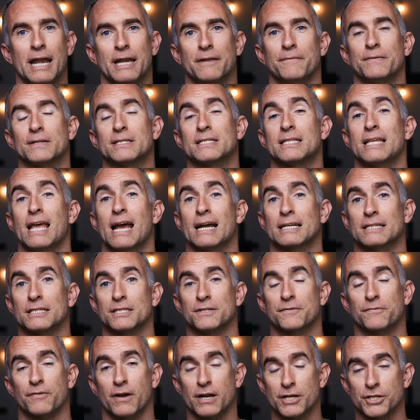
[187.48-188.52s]
And if it's the
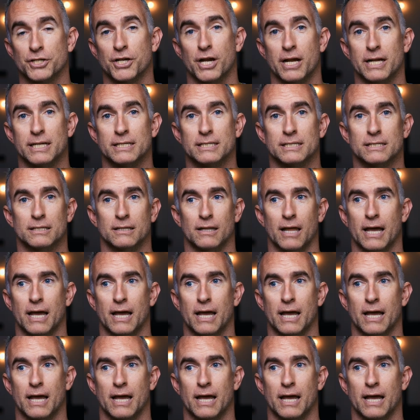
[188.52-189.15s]
actor's franchise,